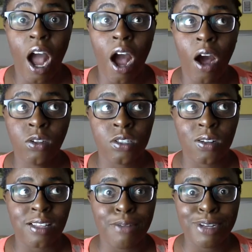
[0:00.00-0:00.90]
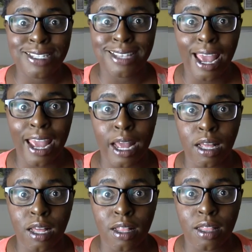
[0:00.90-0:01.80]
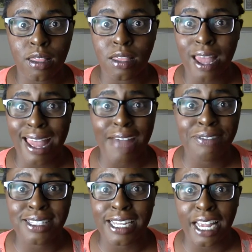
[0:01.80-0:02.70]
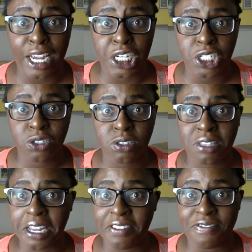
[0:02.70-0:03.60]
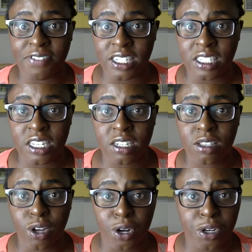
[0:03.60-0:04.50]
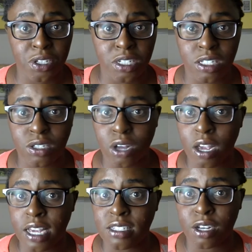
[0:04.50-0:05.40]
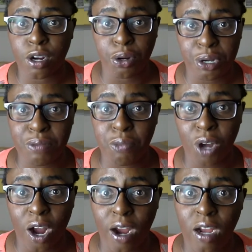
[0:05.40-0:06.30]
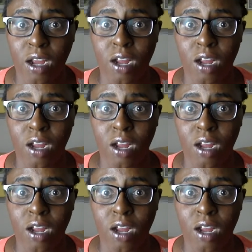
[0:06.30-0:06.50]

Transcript: Also, let me say, the heavenly angel that invented the Hershey's Cookies and Cream Bar.